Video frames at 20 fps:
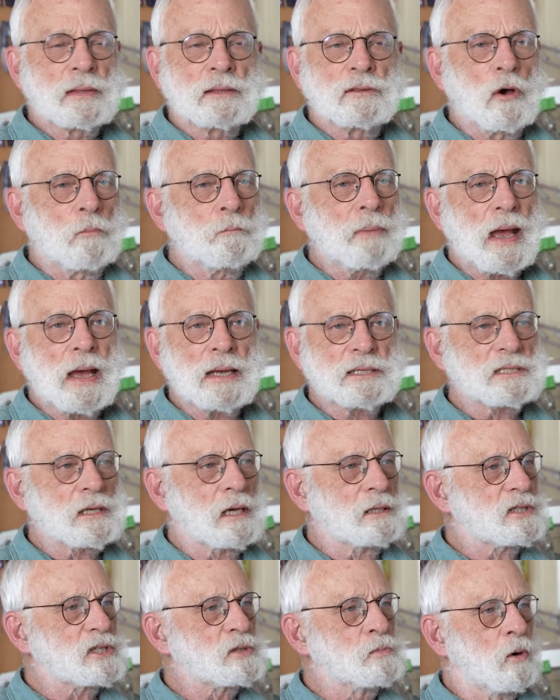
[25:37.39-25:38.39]
They'll pass
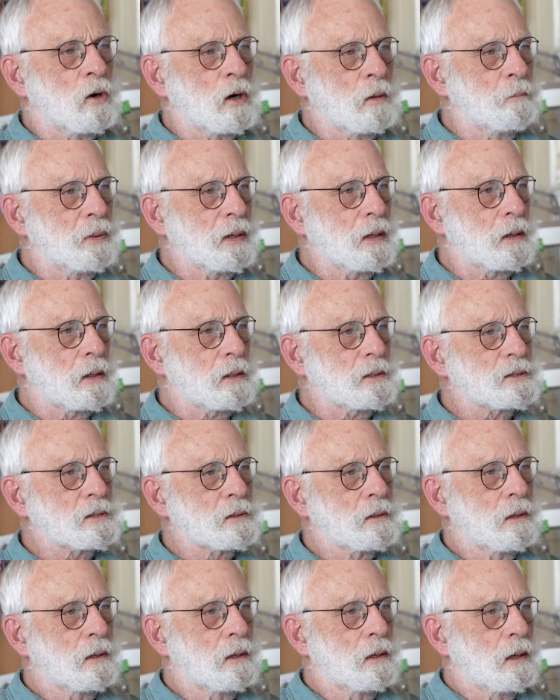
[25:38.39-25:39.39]
on small
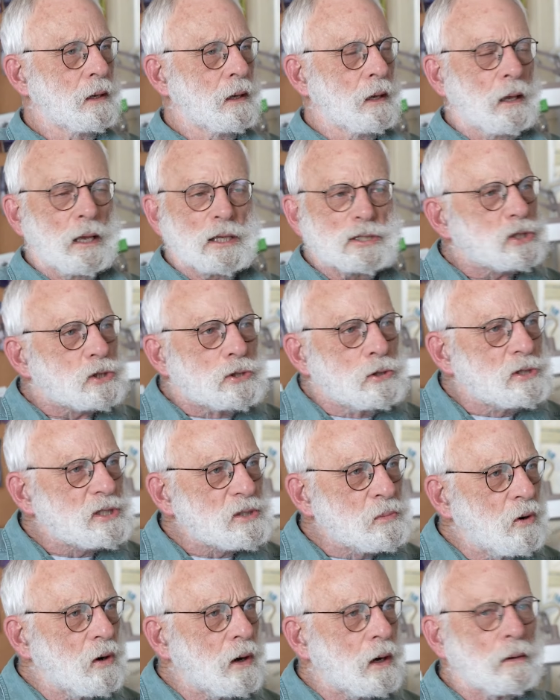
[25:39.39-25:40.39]
bears. It's too
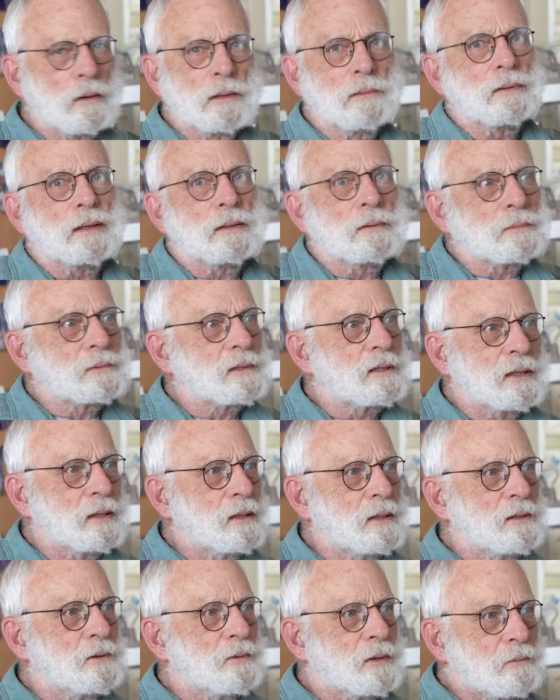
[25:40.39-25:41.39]
small. Well, to
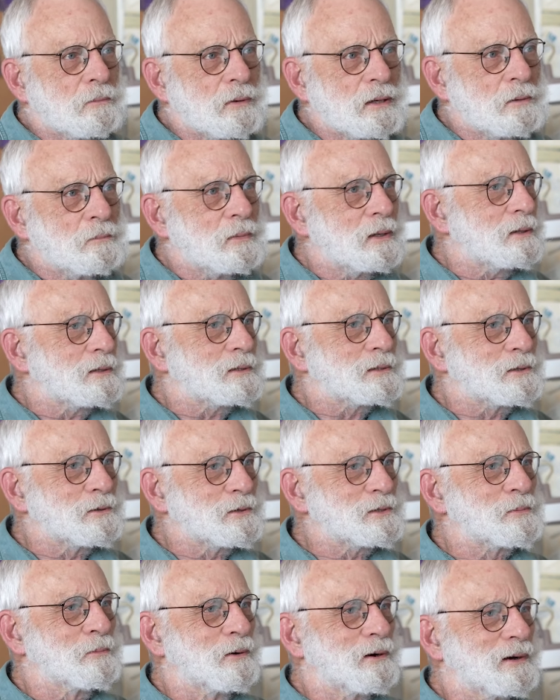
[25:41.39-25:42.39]
Inuit, what do you mean it's
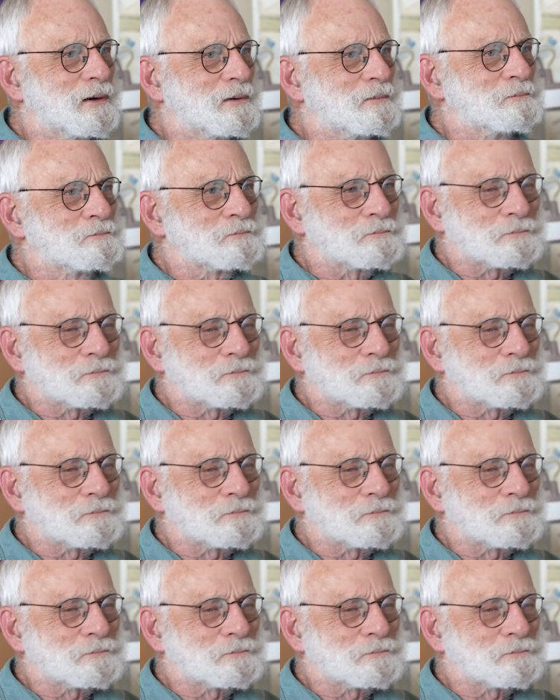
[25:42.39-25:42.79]
too small?